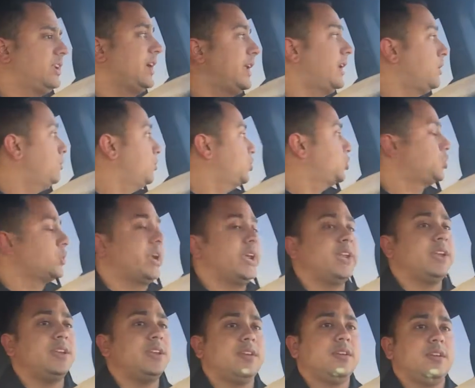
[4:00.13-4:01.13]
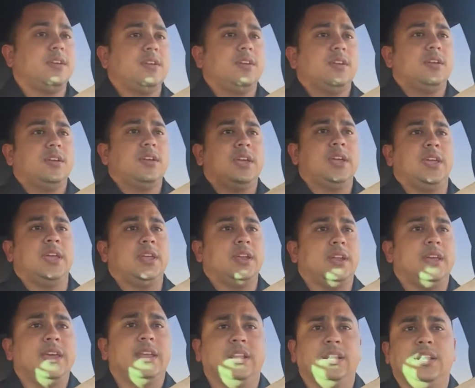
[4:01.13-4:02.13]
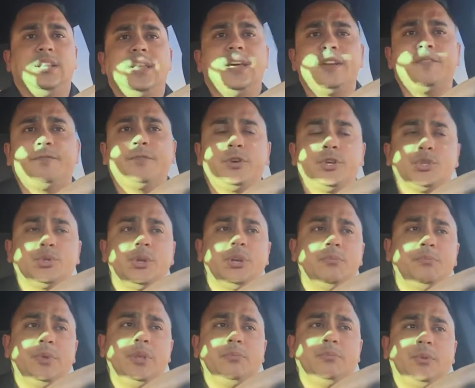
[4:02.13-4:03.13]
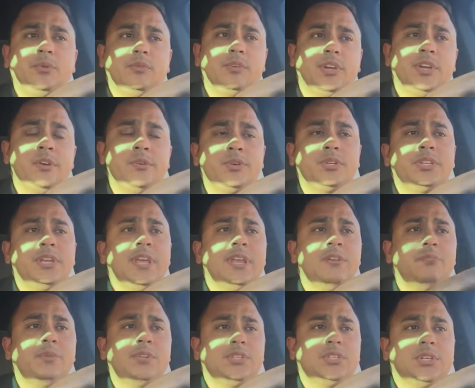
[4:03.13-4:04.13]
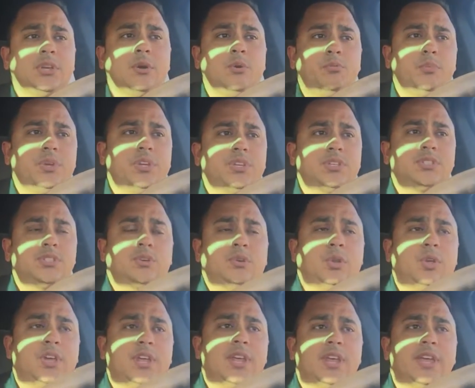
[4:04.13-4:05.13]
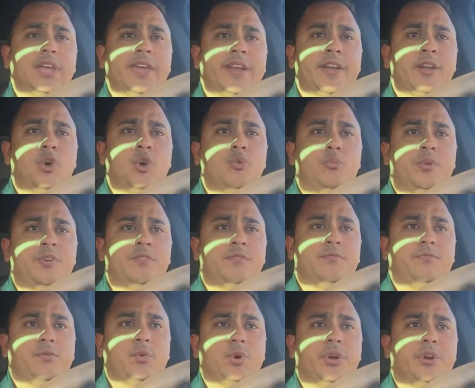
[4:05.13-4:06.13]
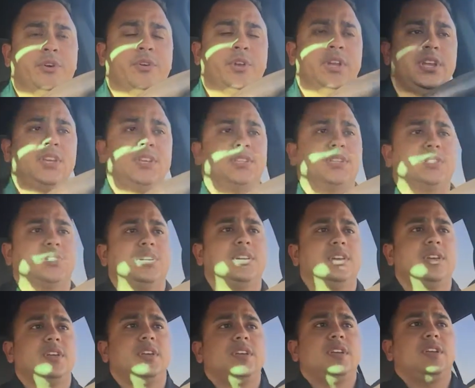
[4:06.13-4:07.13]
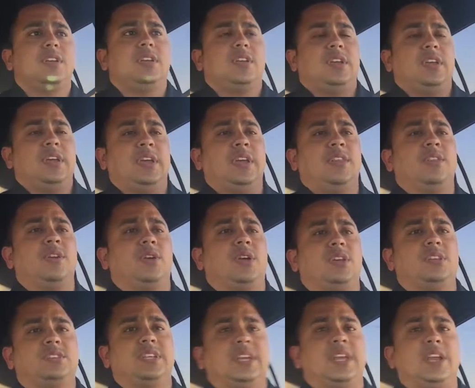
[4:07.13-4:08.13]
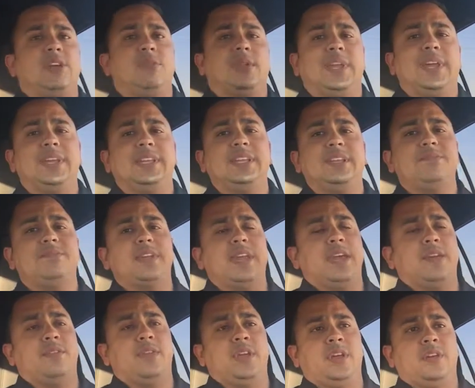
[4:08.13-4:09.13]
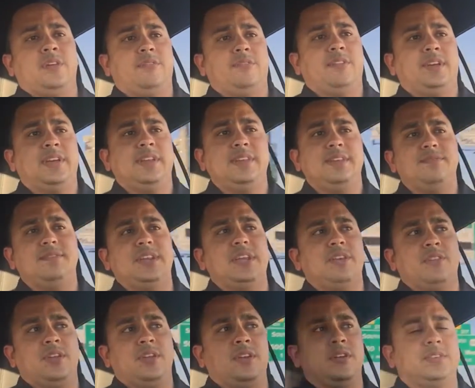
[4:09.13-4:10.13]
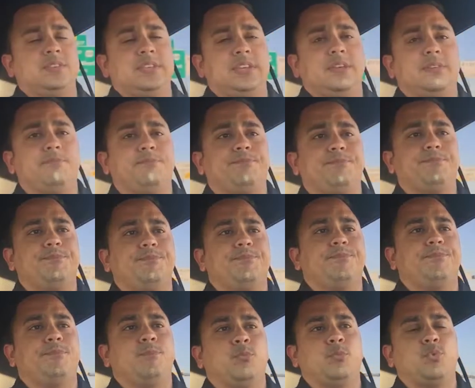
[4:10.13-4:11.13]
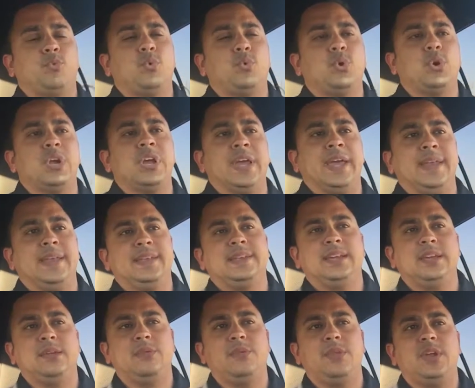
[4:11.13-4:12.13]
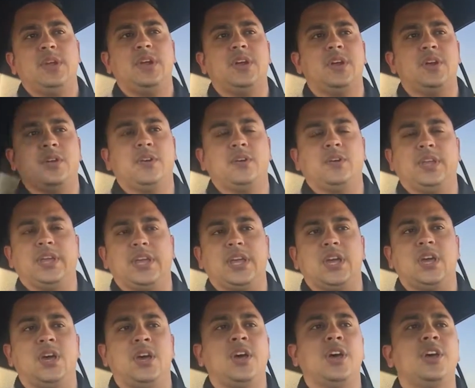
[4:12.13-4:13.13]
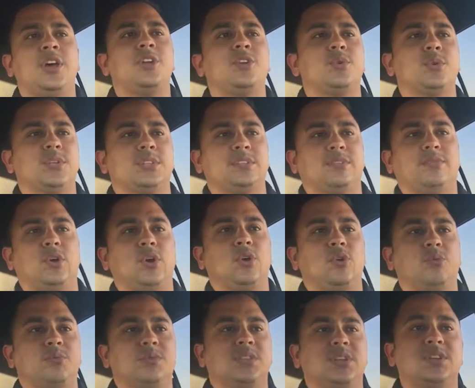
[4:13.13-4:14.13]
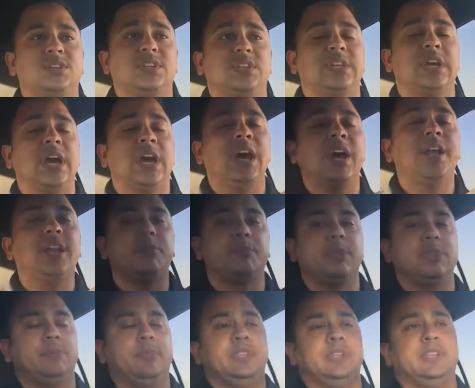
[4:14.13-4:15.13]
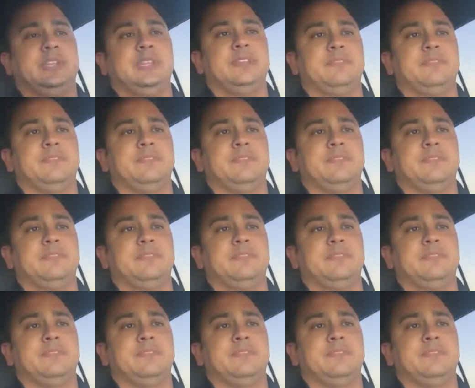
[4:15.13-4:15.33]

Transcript: you got to go straight. And I had a lot of frustrated people, understandably so, because they're looking at an open 400 East. And they're all saying, well, I live down there. It's like, right, down there are like hundreds of homes. There's a ton of people that